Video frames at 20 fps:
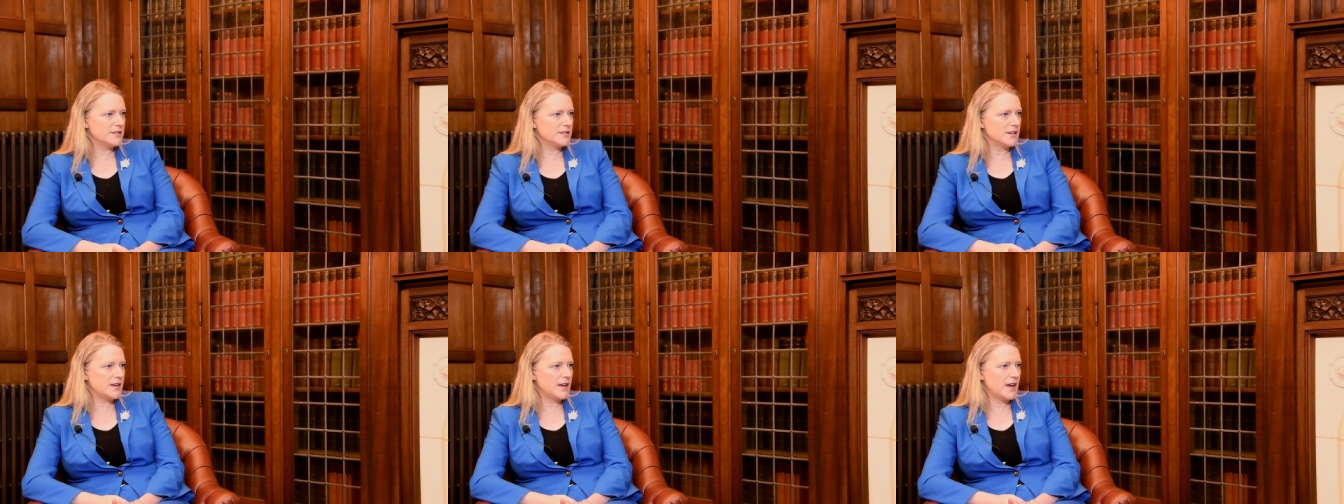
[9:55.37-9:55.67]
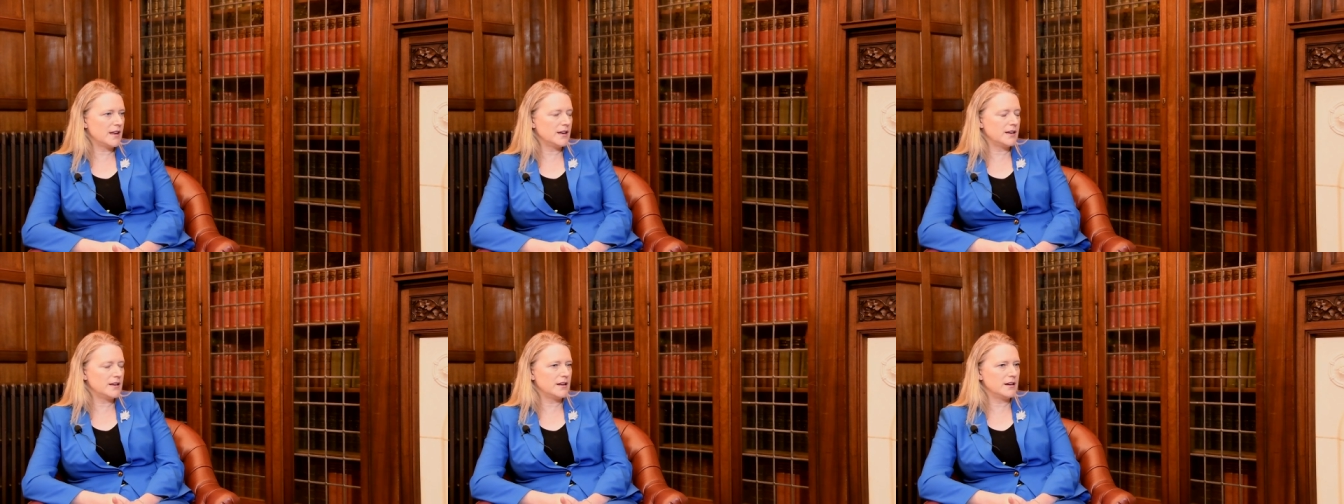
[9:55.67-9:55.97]
The
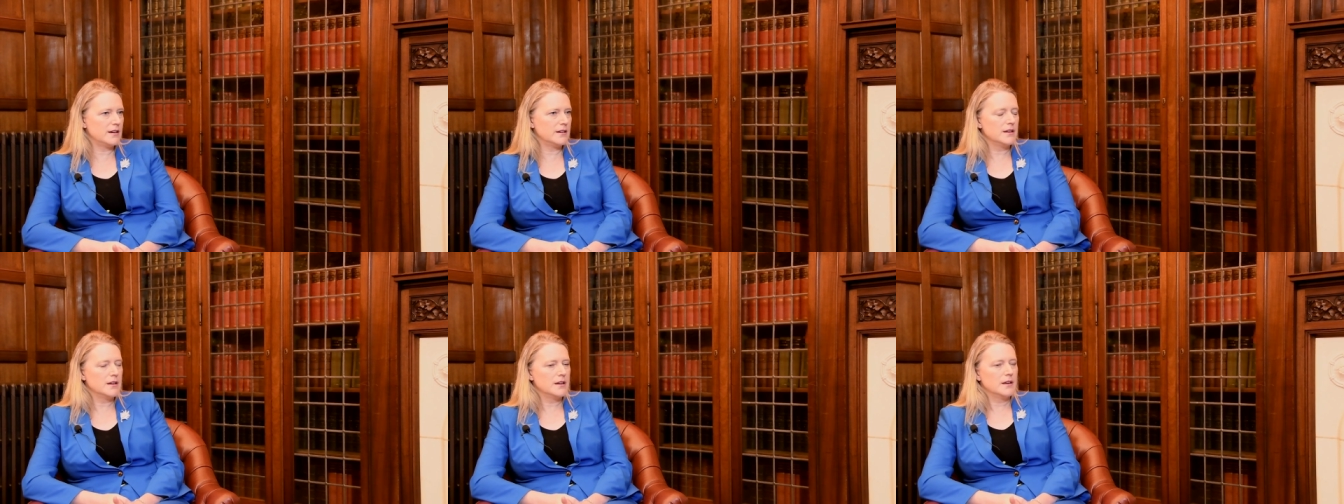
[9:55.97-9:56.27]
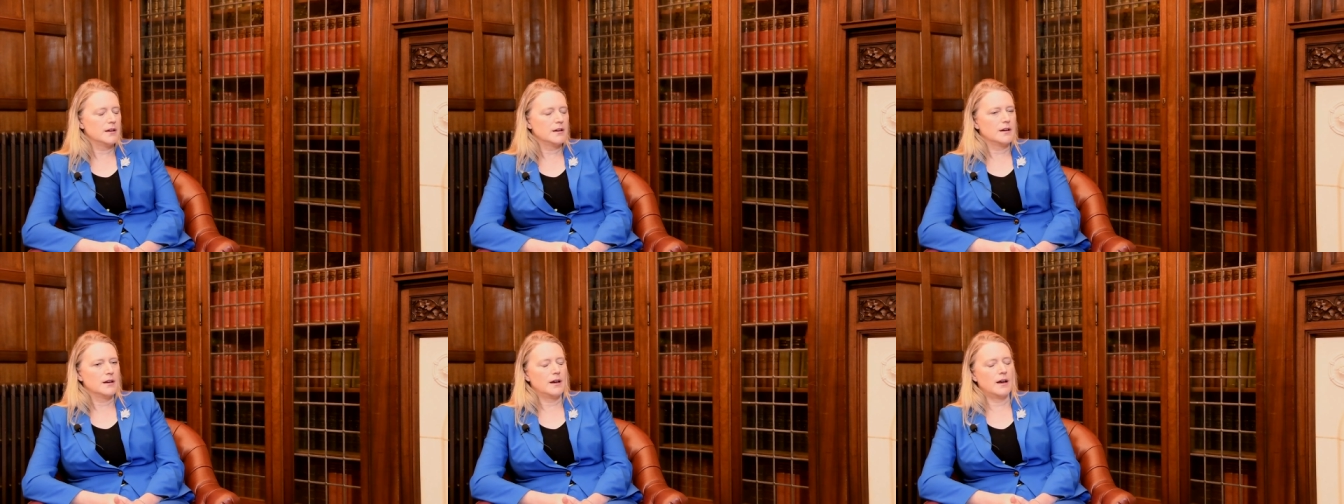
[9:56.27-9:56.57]
Canada
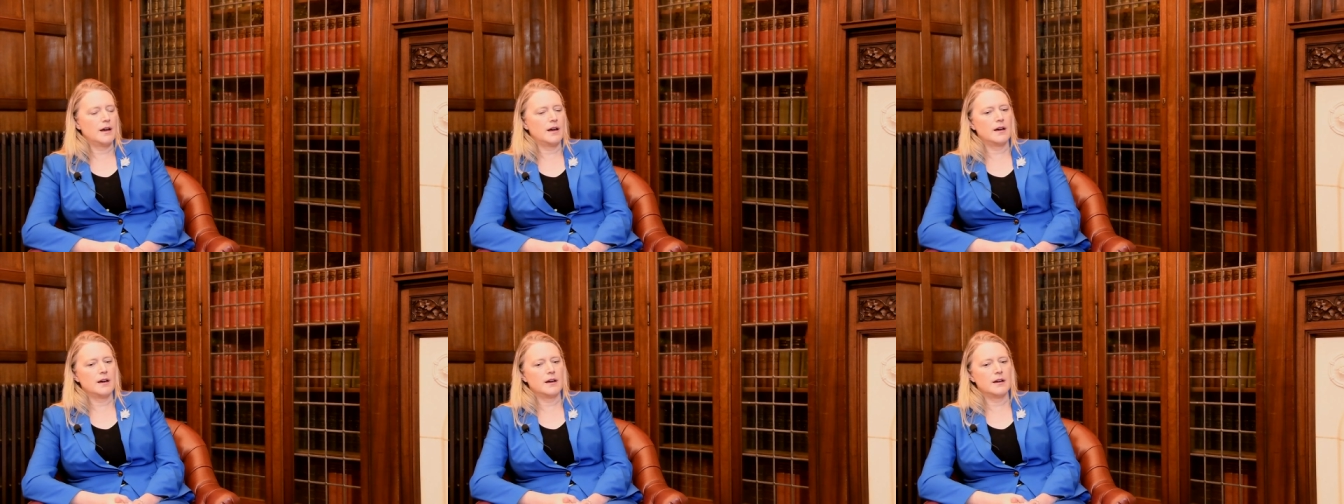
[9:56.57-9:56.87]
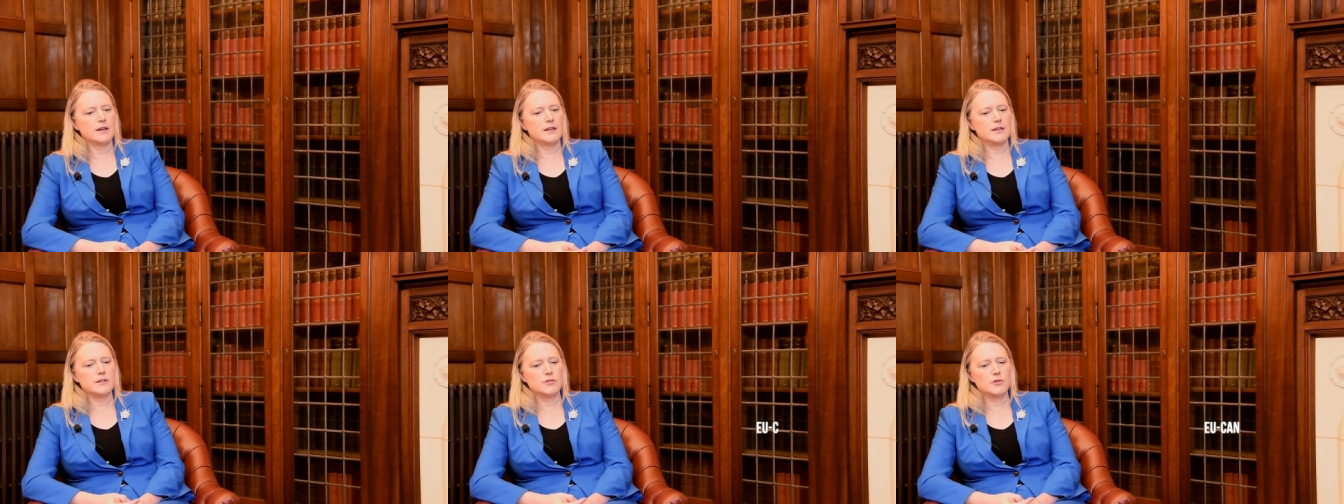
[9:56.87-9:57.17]
uh,
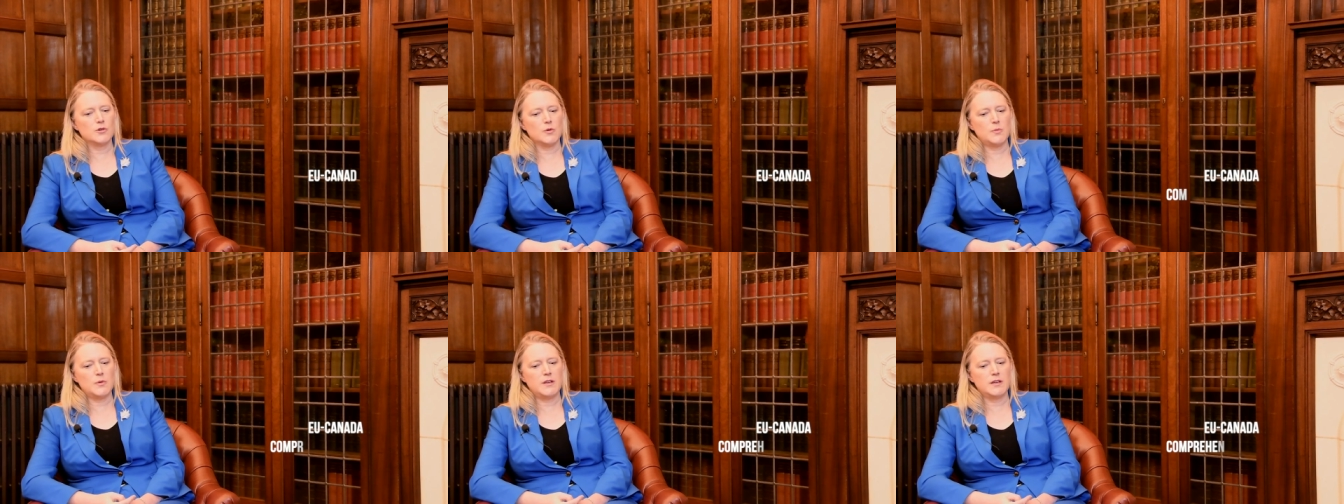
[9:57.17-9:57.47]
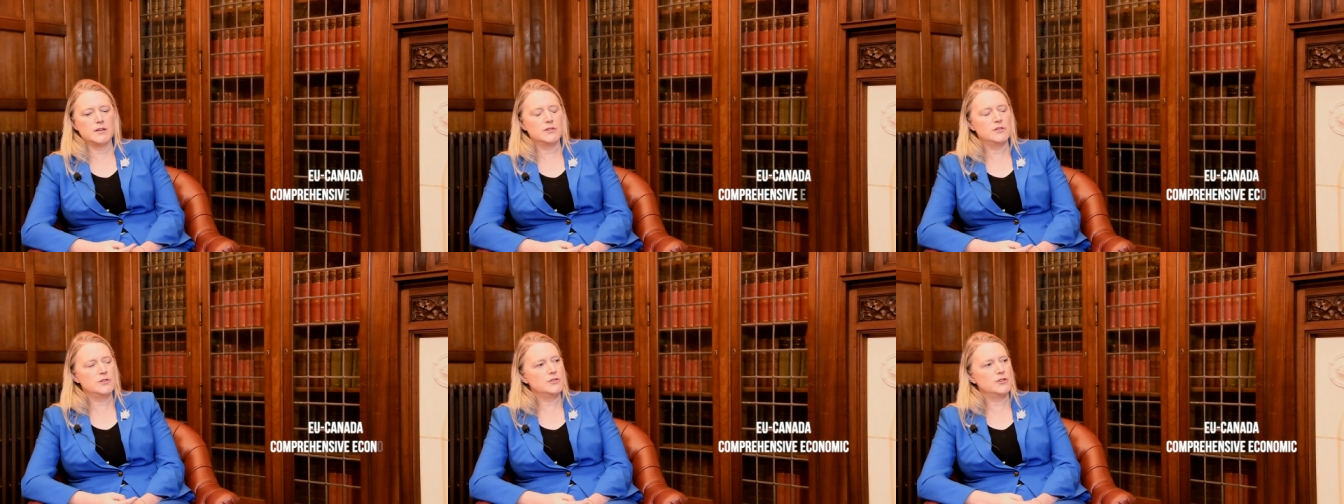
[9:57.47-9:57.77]

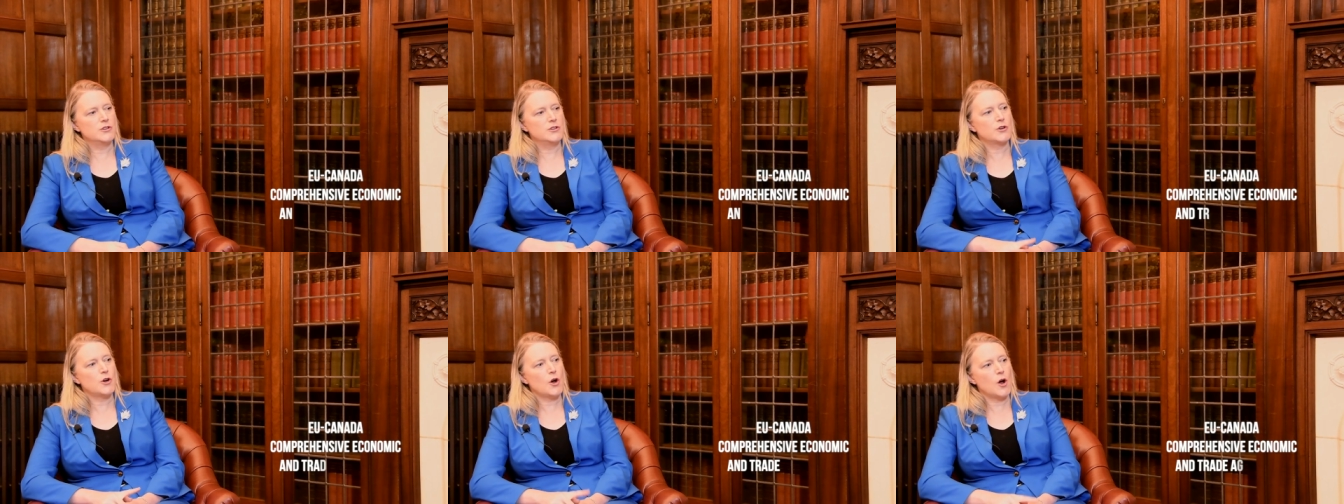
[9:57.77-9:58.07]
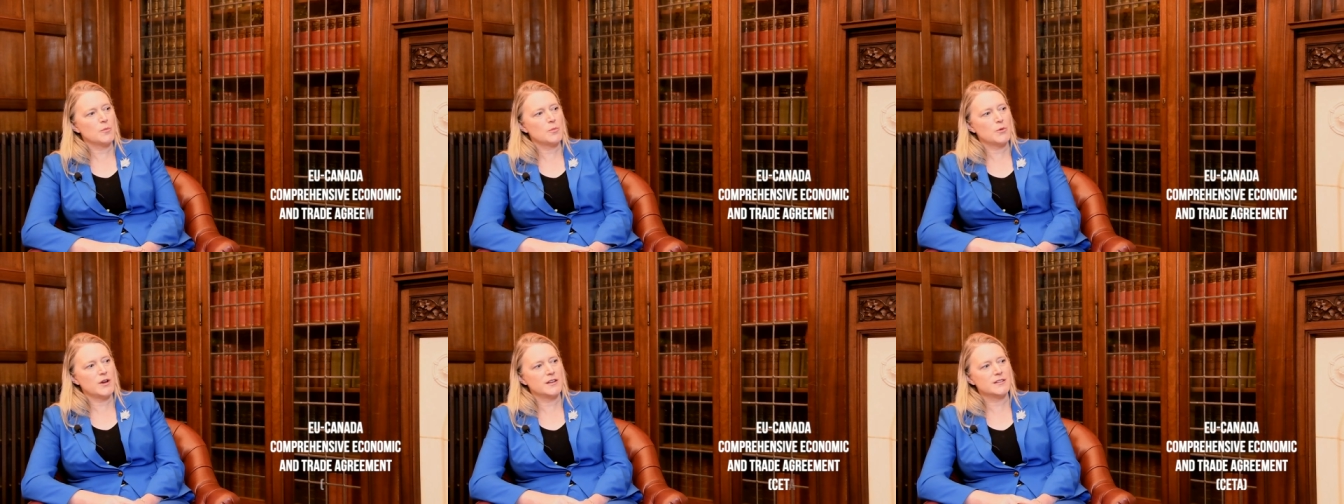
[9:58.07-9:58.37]
European Union
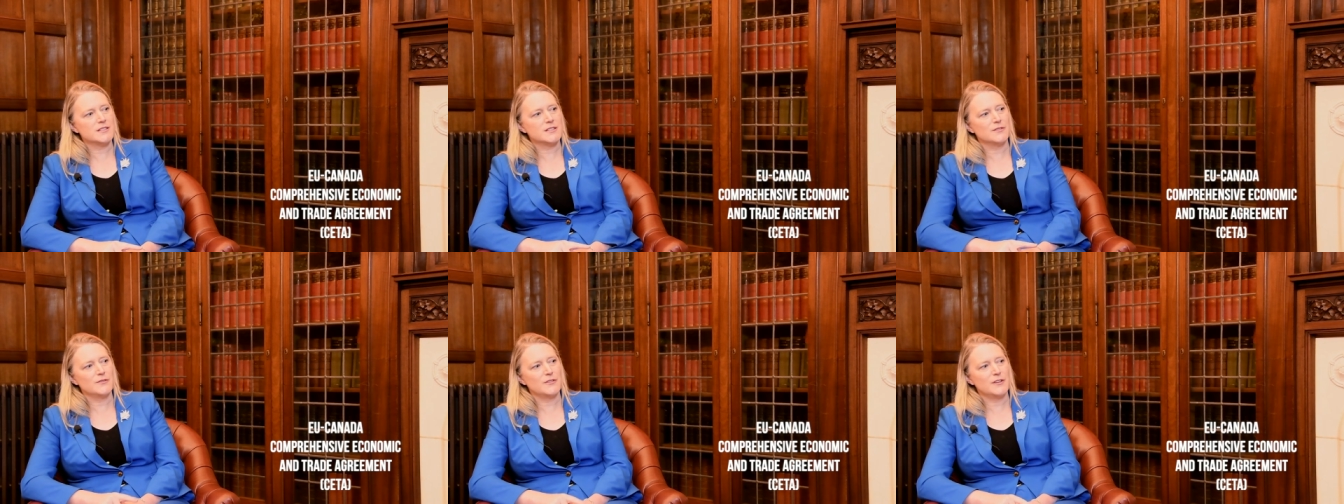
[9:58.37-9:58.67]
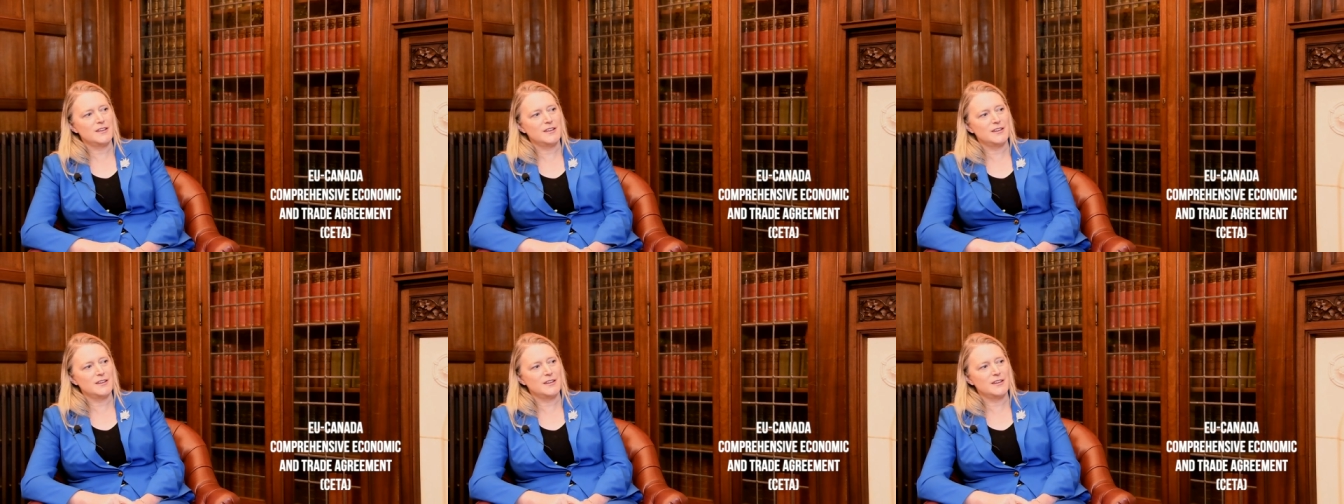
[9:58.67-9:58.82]
Comprehensive